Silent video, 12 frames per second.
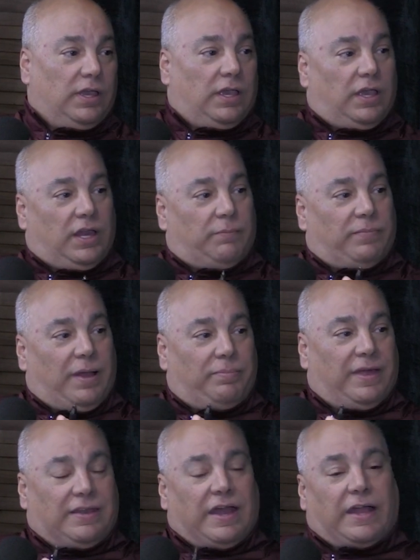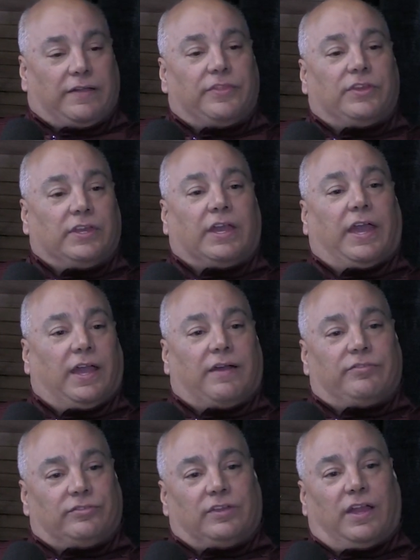And I'm not knocking the DA.
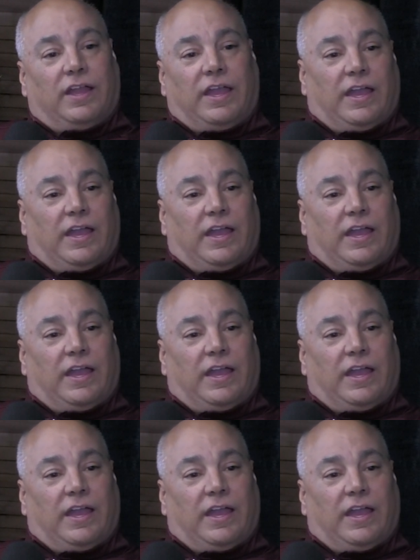Obviously,